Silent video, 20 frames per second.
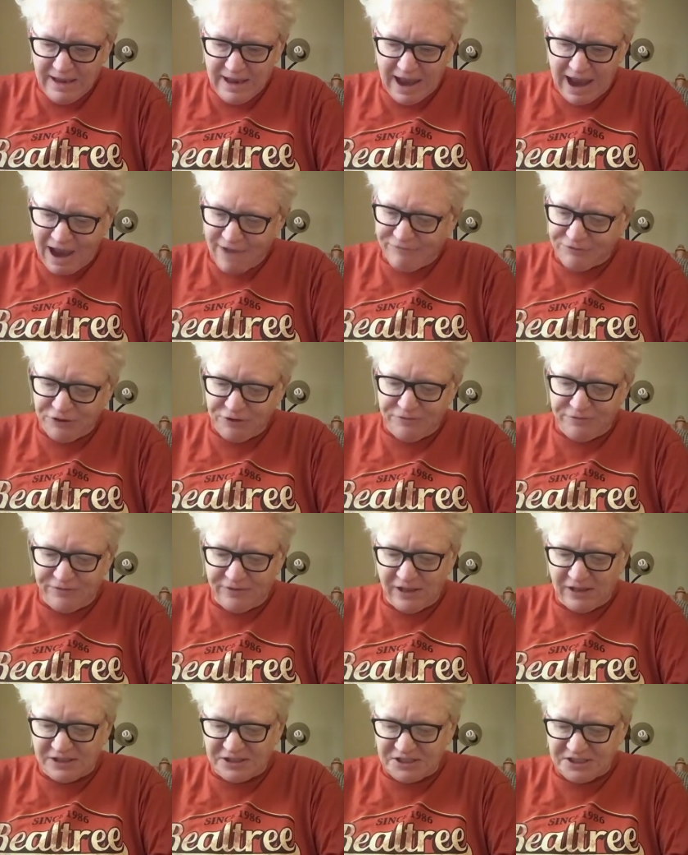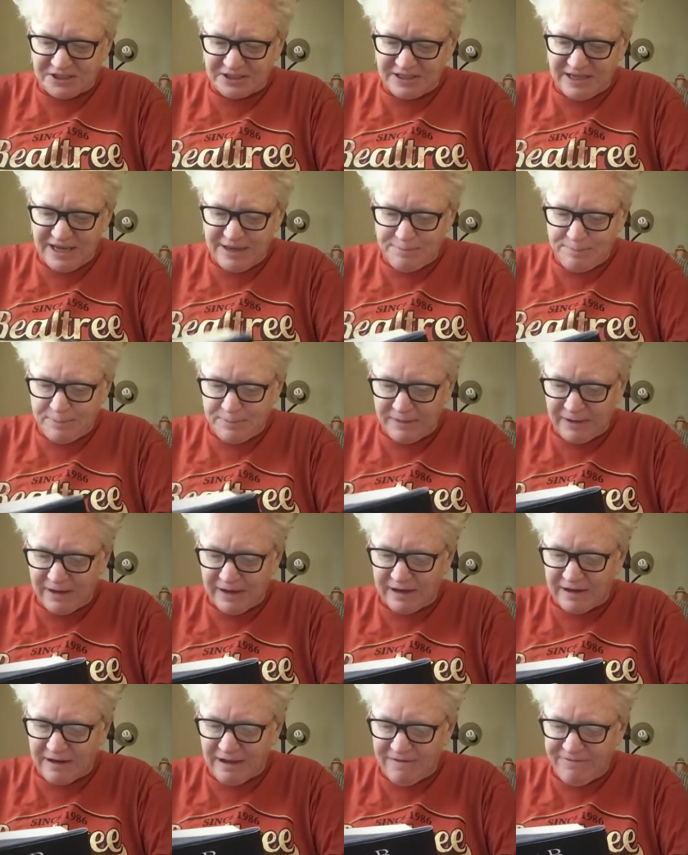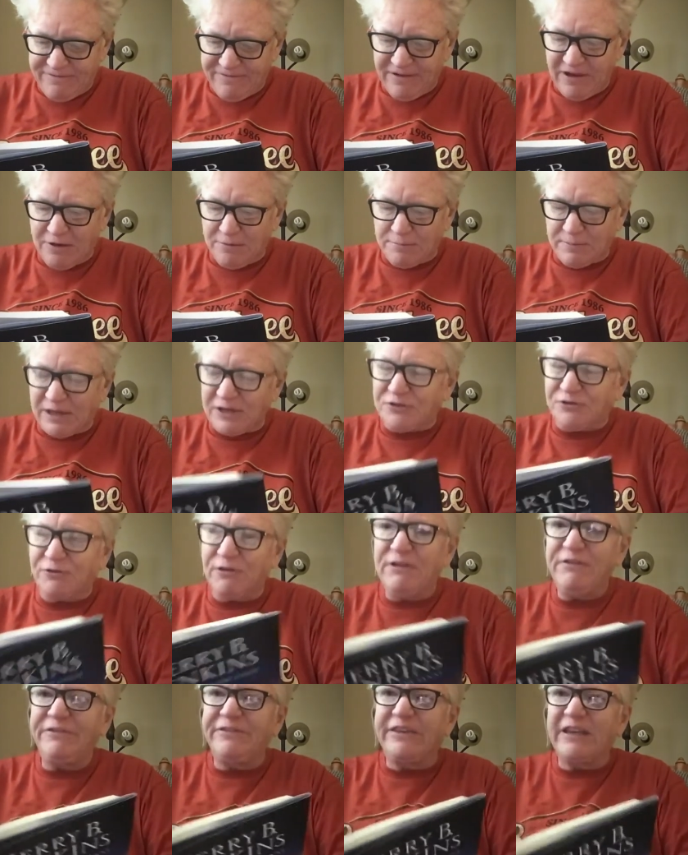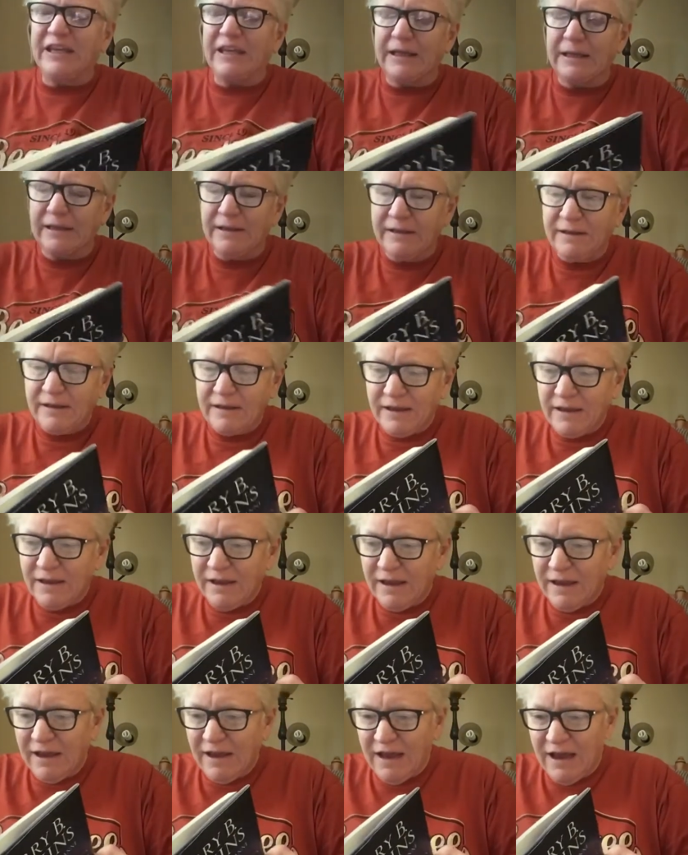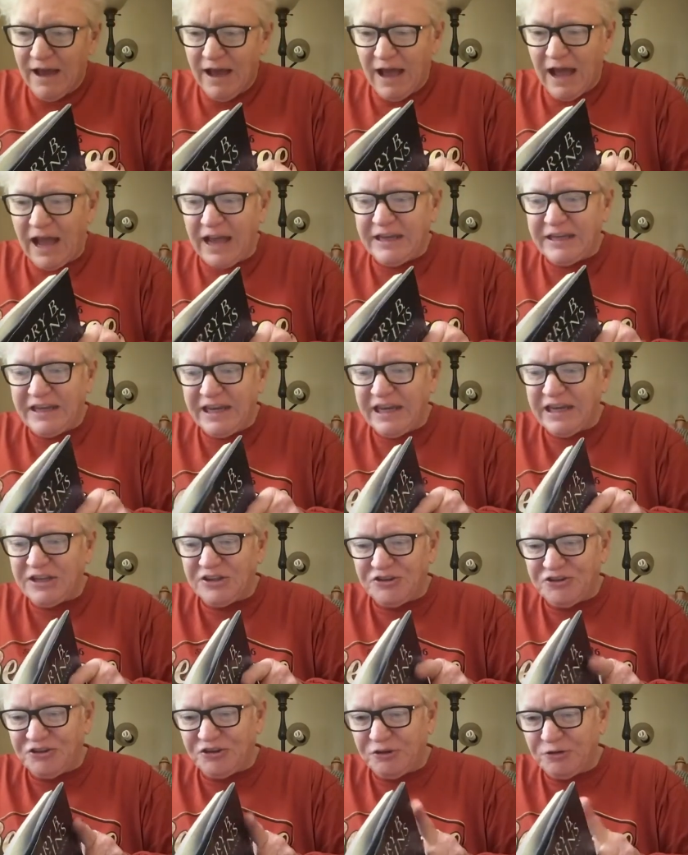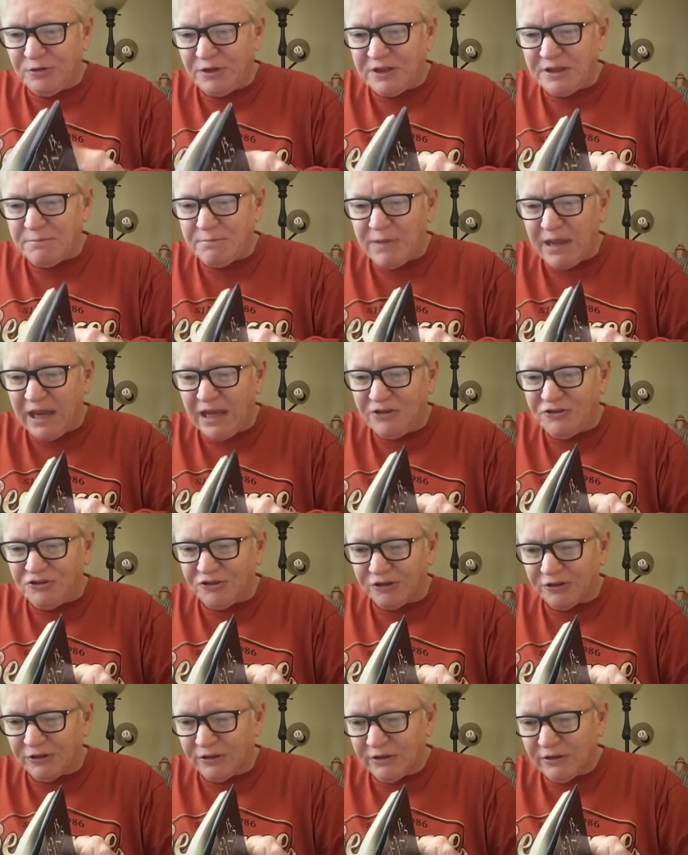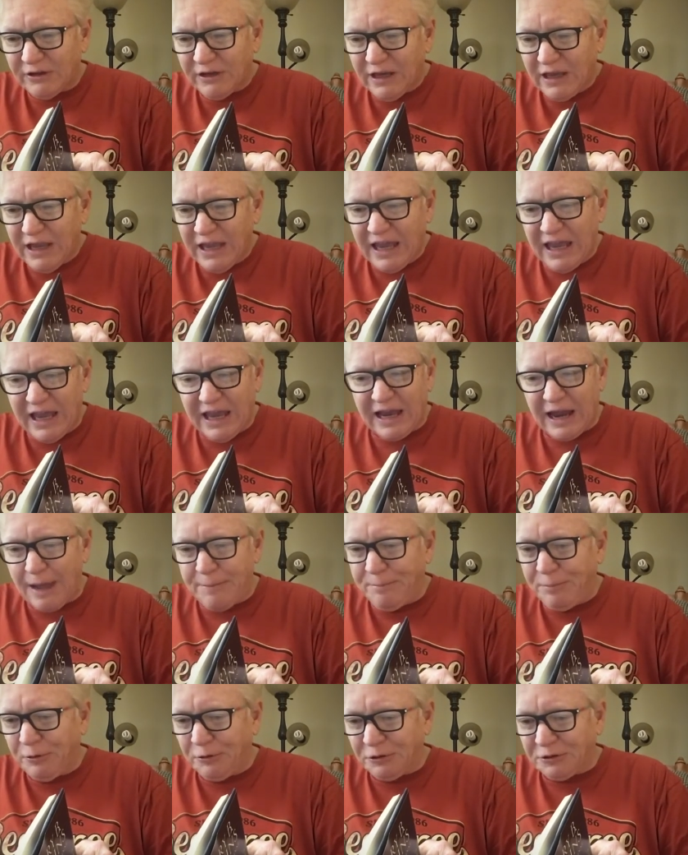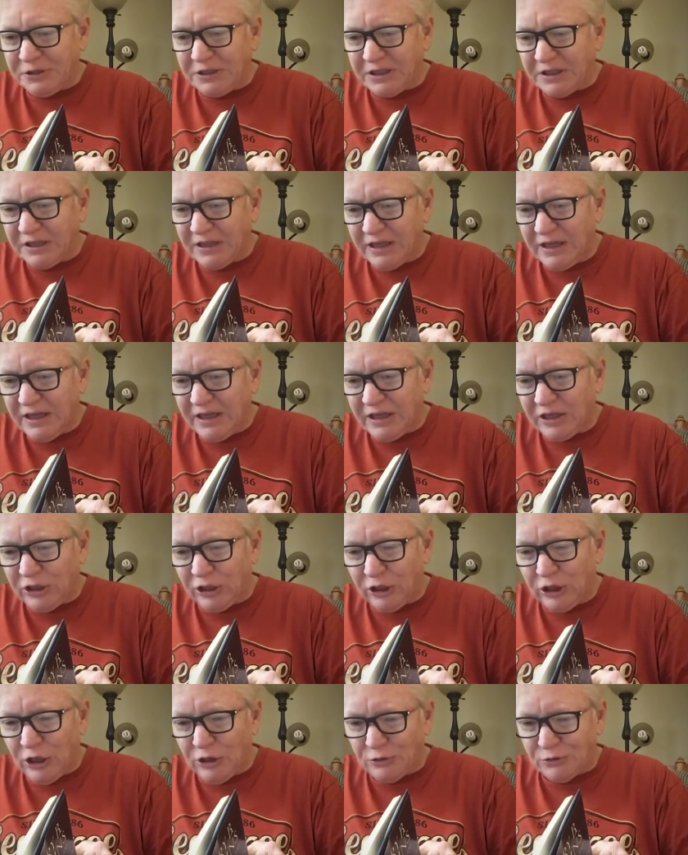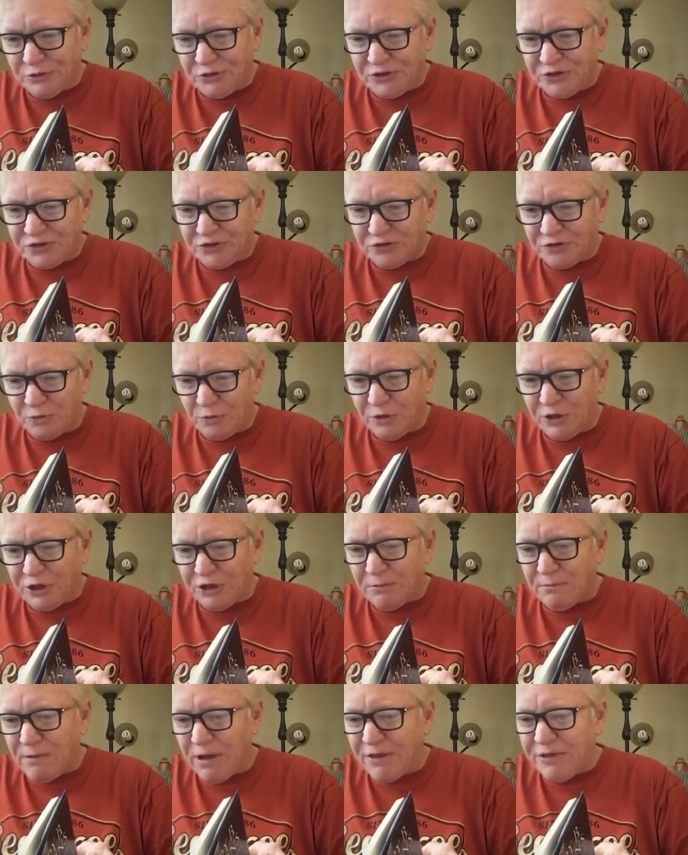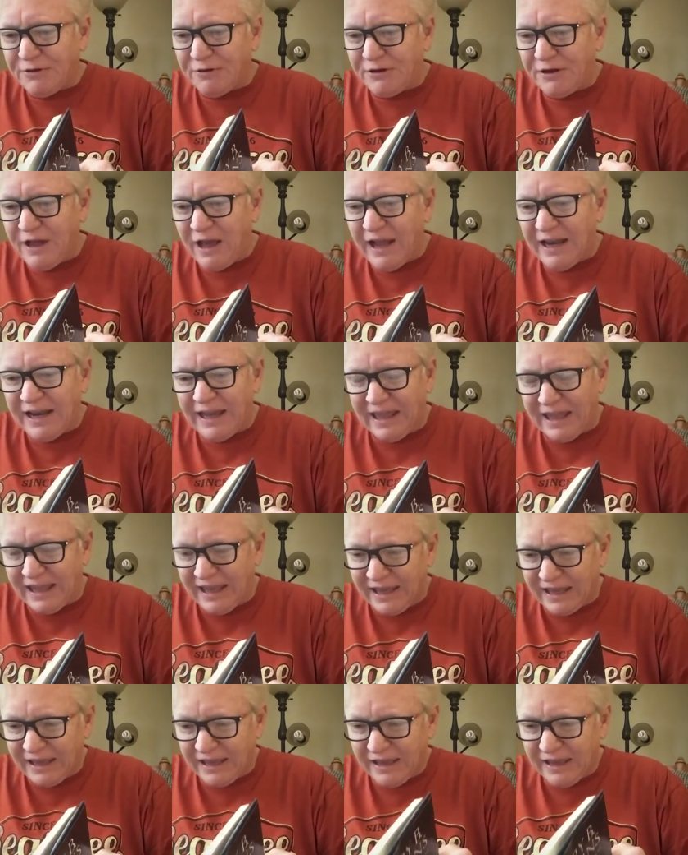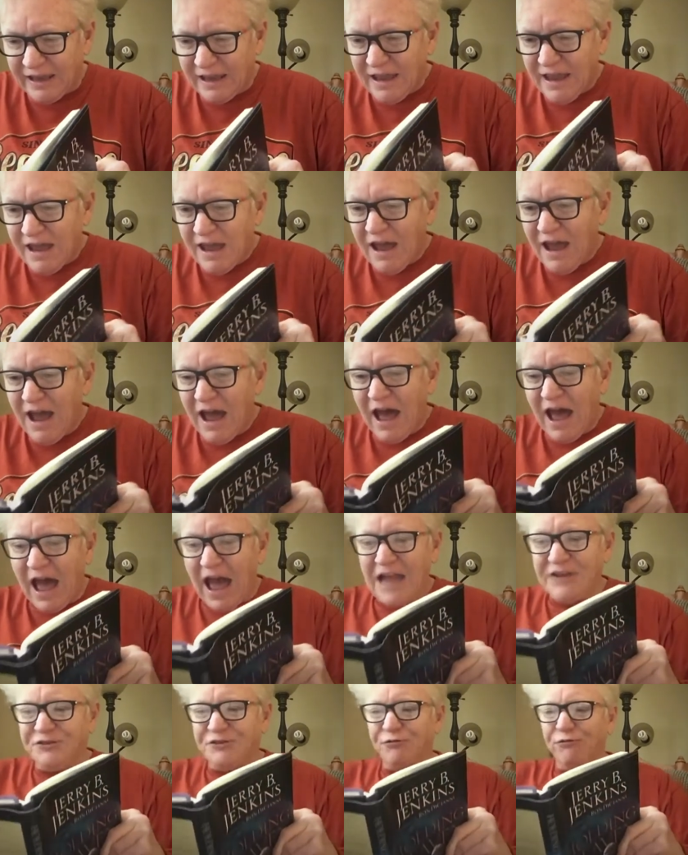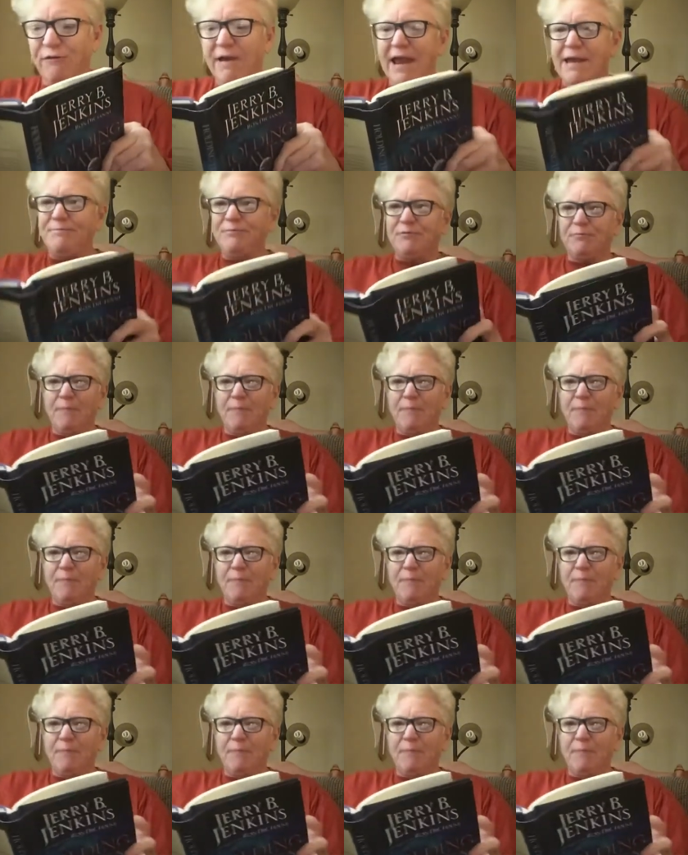After you fell asleep and I felt my drifting, I needed you in the manger, and I pulled it close to where your mother and I lay. I draped